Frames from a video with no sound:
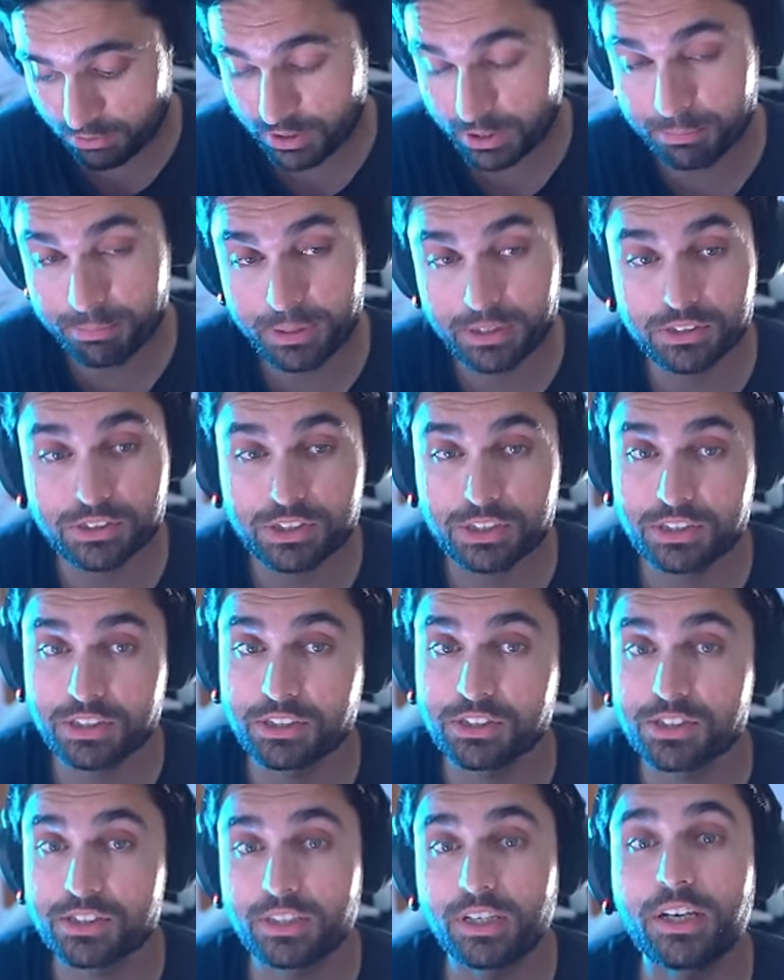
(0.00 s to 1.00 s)
even
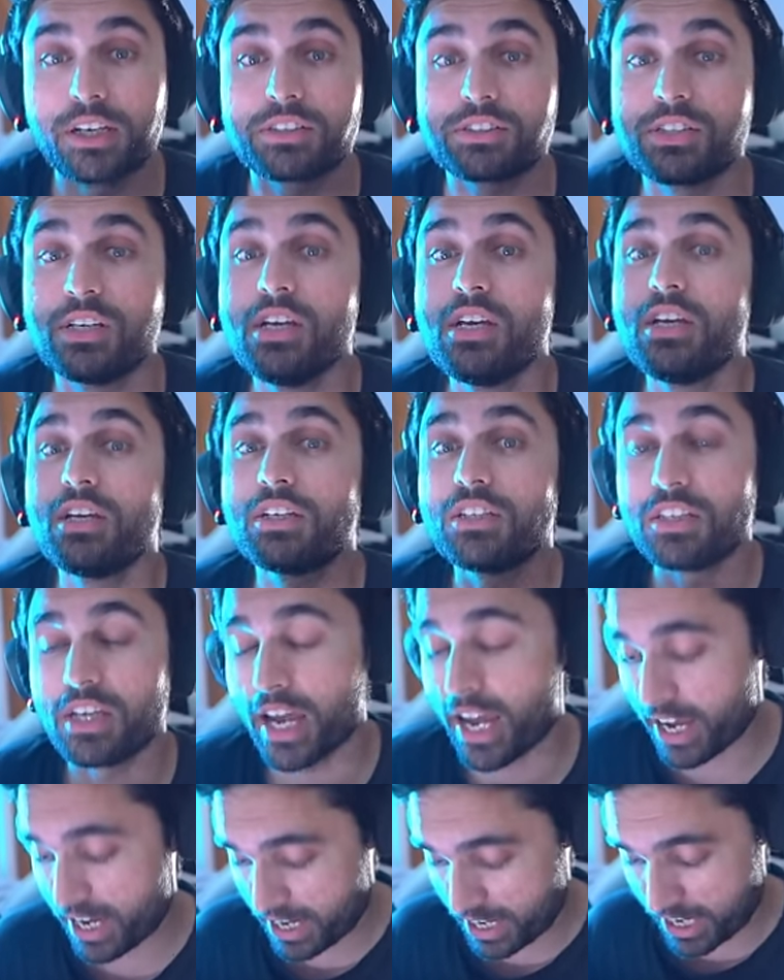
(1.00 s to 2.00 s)
PlayStation 6.
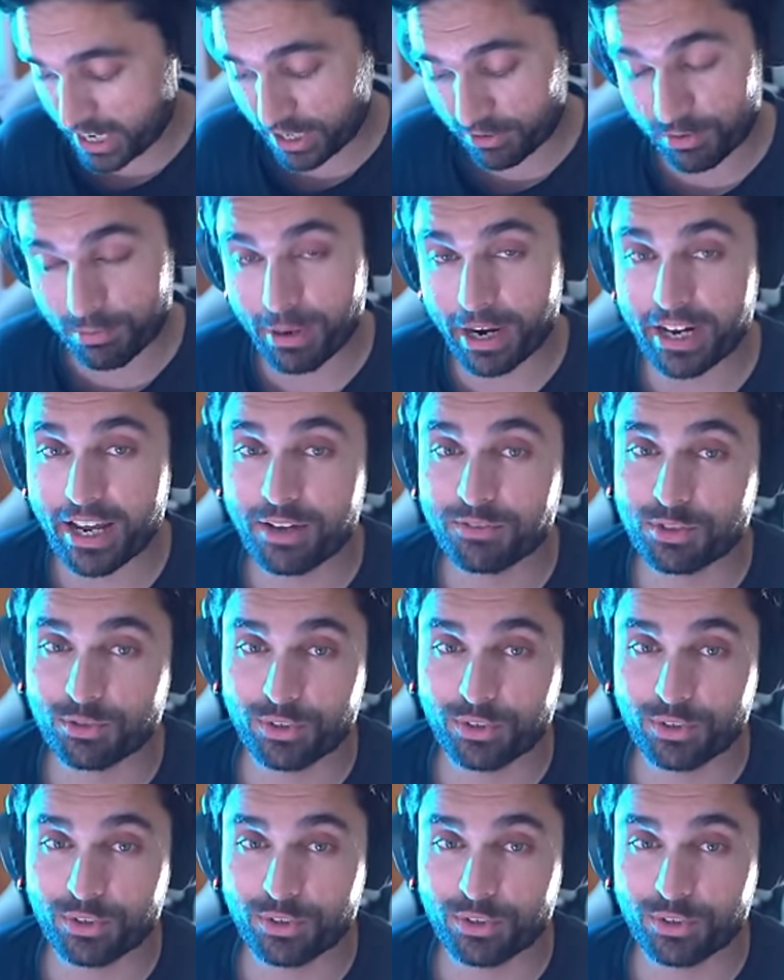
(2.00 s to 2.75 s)
Yay, we might have